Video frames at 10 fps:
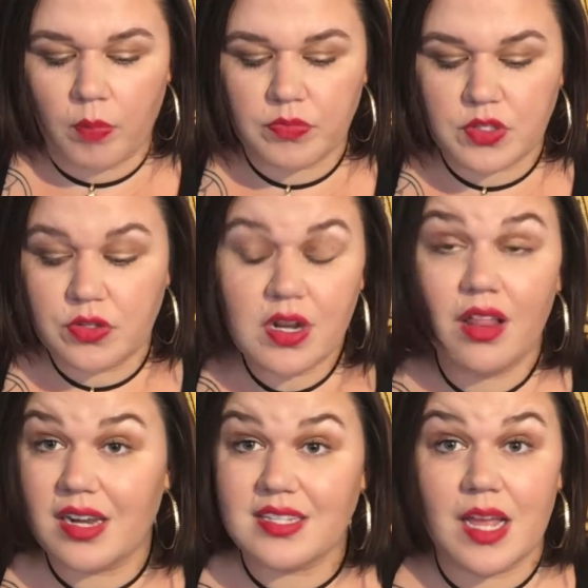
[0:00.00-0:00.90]
So there's not
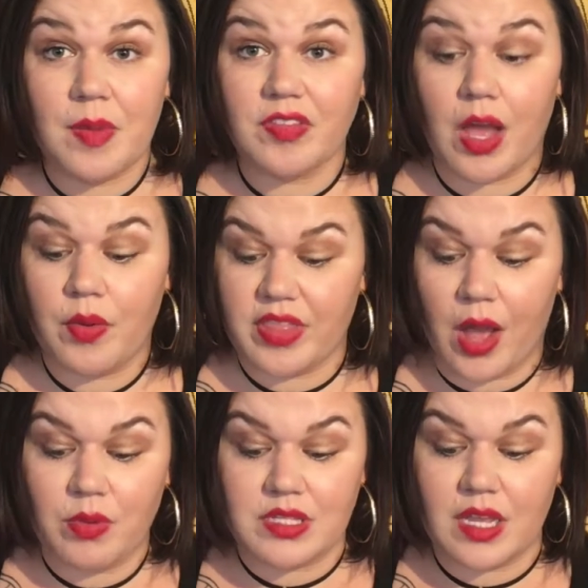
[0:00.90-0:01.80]
a lot to say about that one.
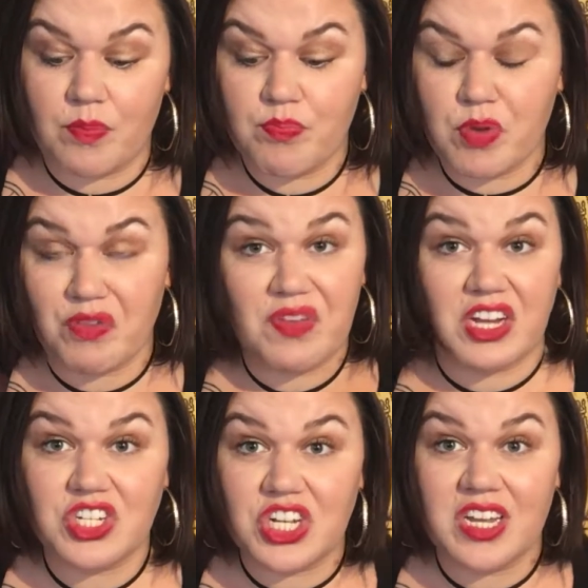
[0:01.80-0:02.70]
That one's like
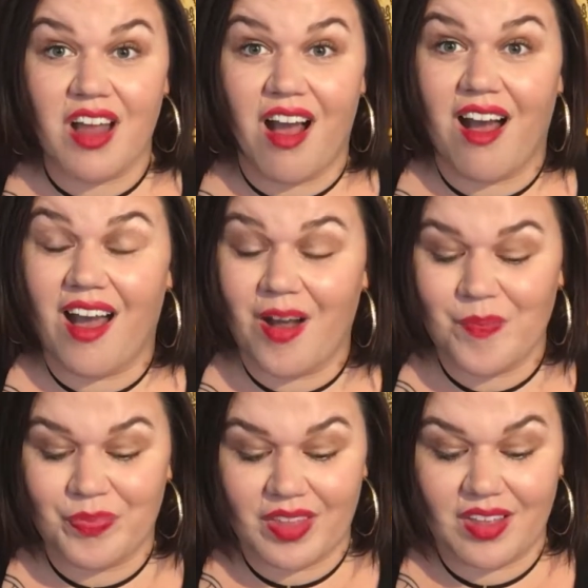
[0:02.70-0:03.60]
perfection.
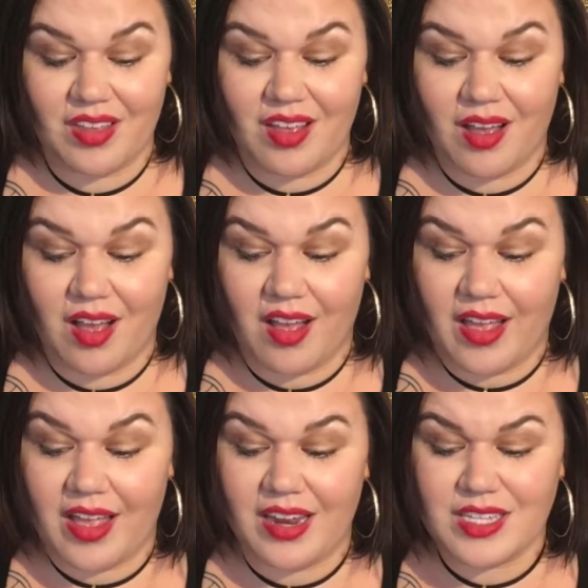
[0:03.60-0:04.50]

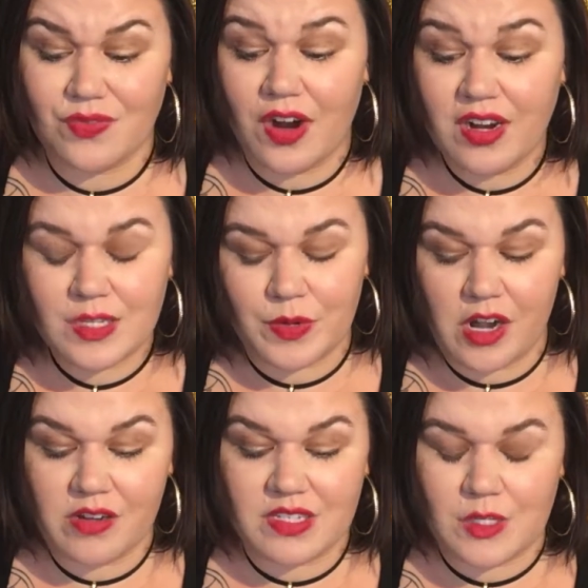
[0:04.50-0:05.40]
And as far as Bernardo's